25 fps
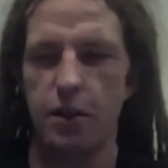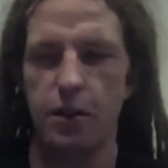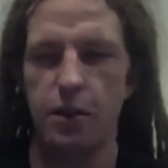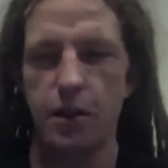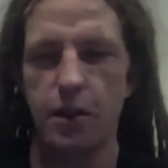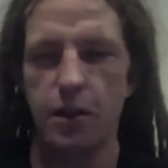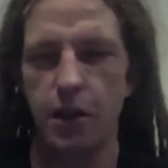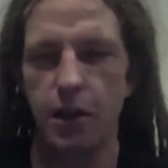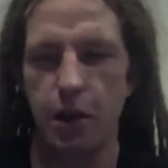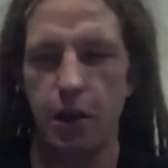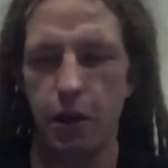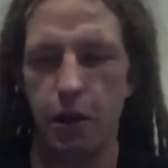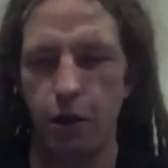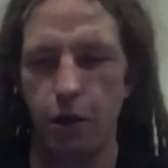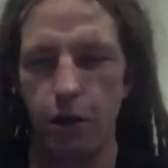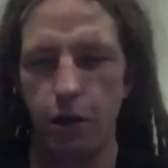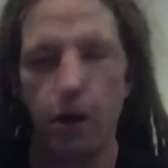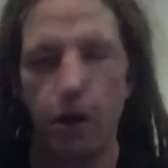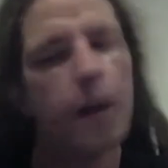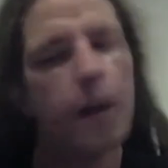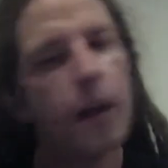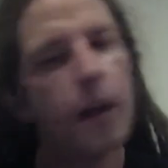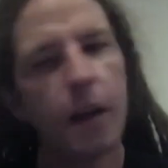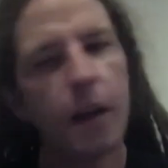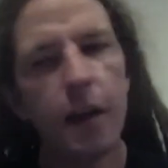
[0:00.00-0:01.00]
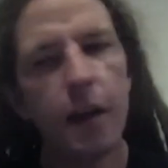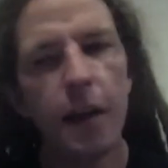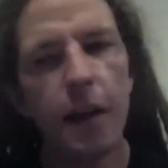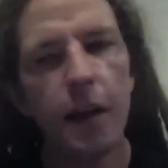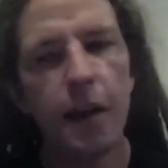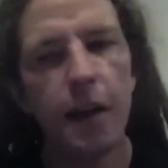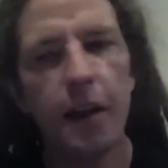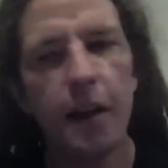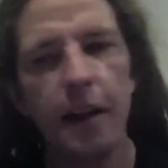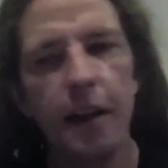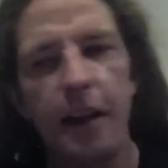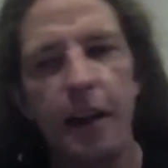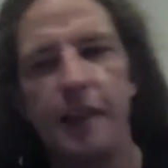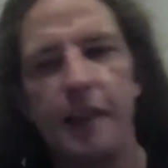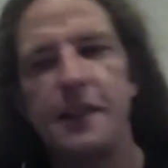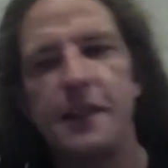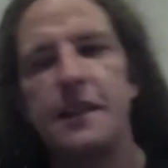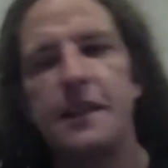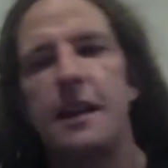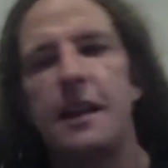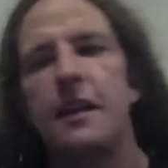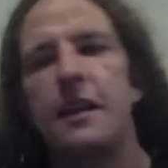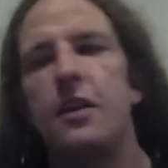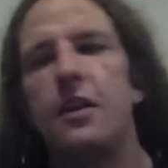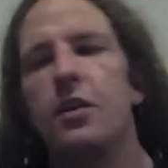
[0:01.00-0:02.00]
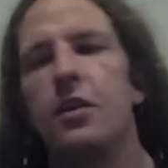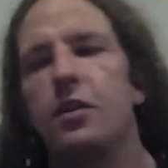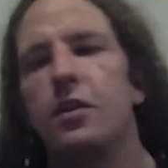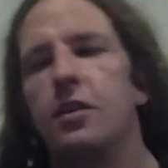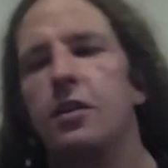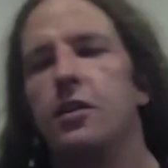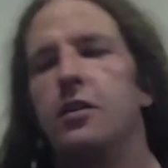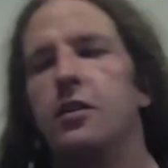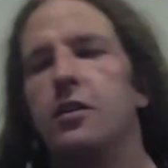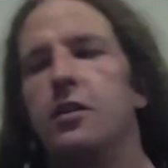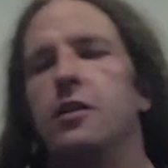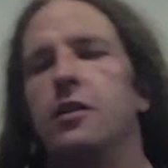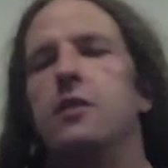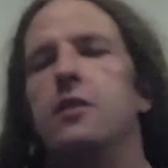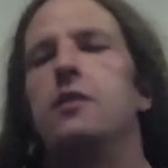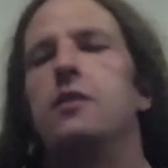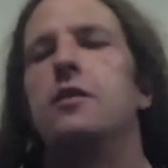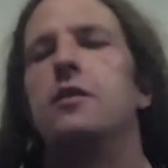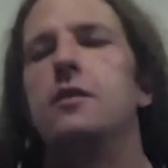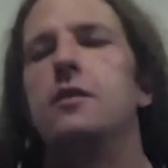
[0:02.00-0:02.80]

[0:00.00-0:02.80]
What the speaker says: So let's say you're